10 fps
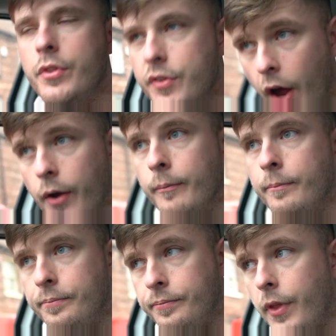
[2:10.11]
So,
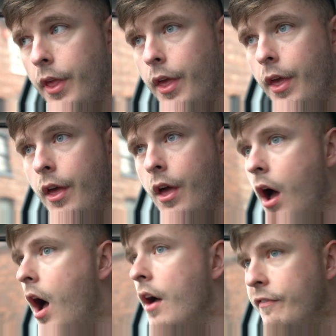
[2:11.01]

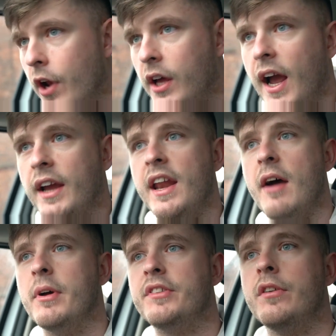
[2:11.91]
I feel like I can
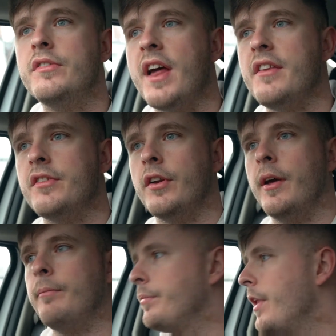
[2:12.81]
add my two cents on
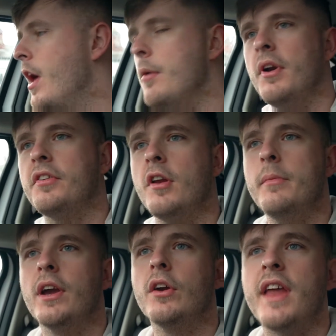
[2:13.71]
it. But it's going to
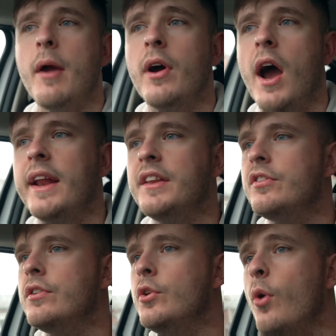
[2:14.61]
be a good day. We are heading
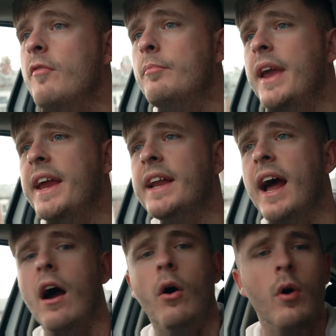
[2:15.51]
to UFB
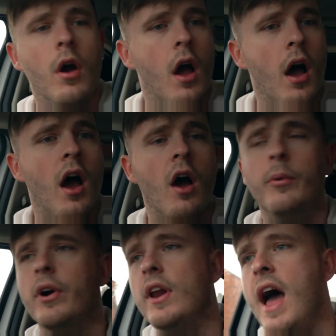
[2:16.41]
now. Uh,
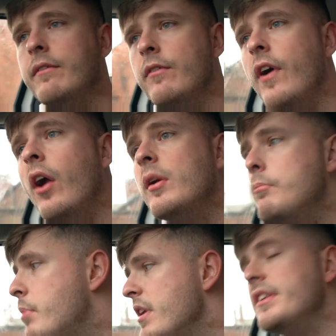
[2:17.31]
we're going to have a very
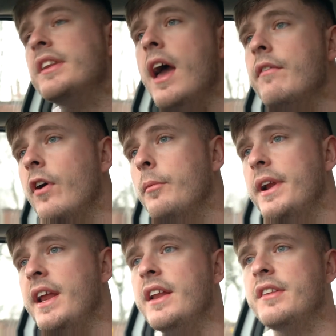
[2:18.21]
busy day of
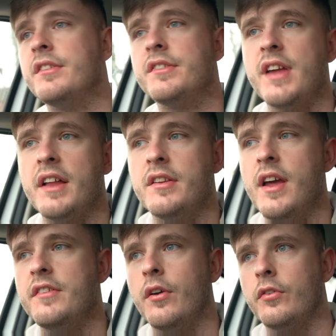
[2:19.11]
filming. It is a
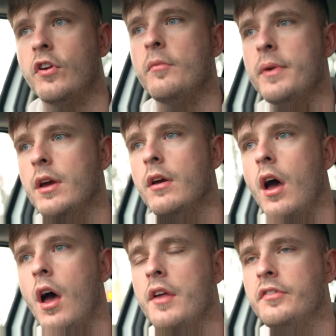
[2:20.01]
Saturday, so it's going to be a
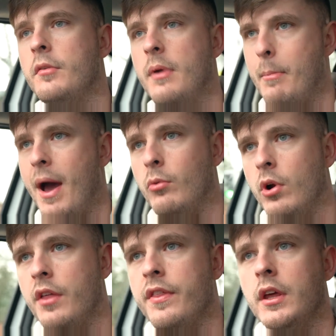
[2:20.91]
uh, it's going to be a mad
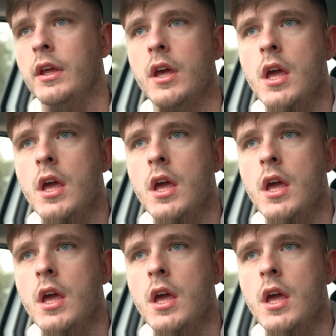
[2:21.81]
one, I think.